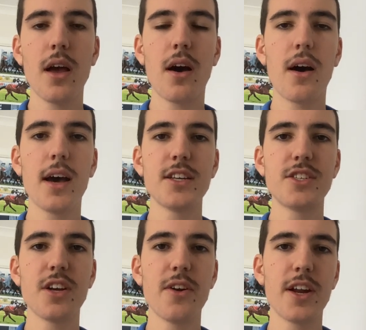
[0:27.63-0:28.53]
I
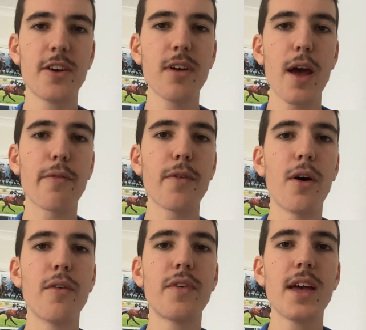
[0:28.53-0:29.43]
showed a graph
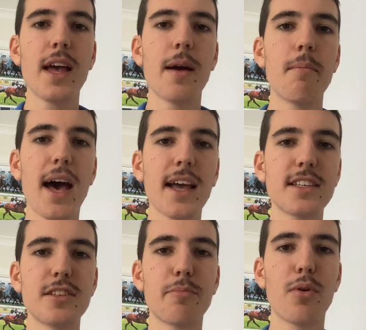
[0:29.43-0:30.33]
of market
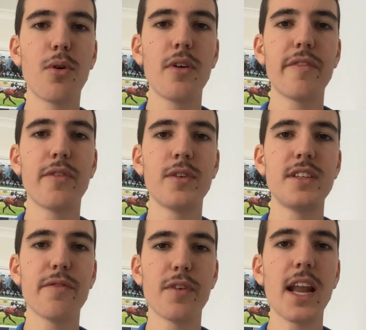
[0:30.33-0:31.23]
support for
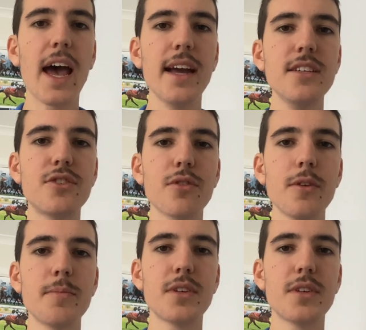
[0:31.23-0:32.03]
different age groups.